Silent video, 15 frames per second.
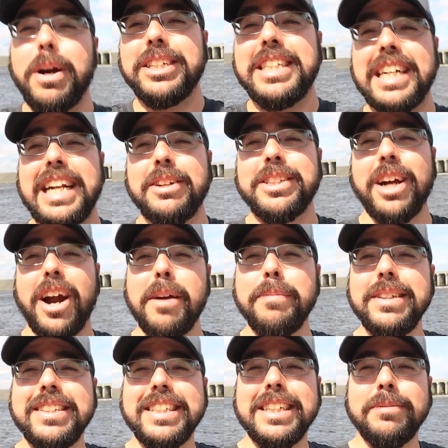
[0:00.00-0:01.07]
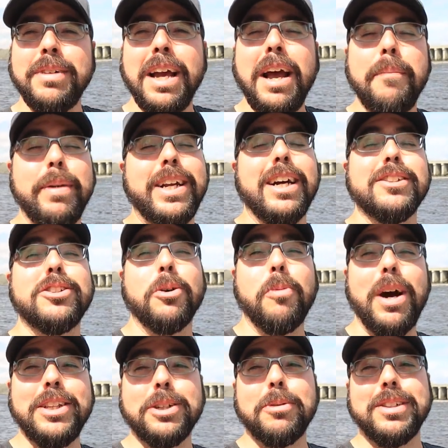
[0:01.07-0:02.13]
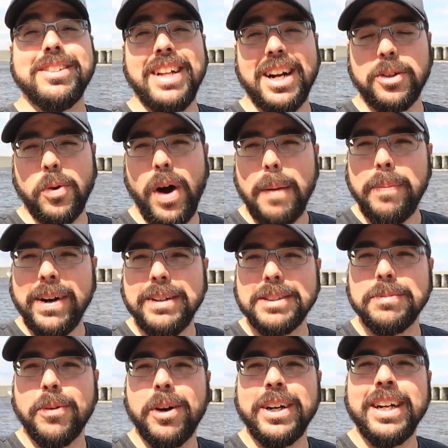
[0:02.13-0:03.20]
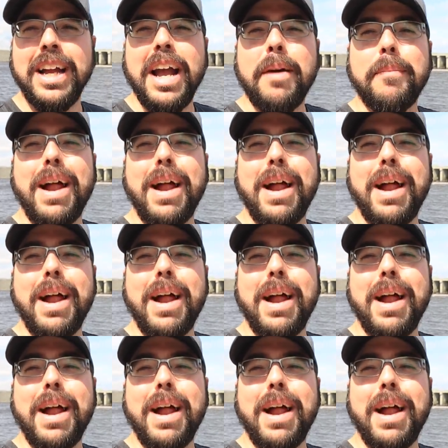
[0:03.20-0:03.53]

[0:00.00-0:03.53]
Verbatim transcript: where I checked out the art museum because the weather was not cooperating this morning,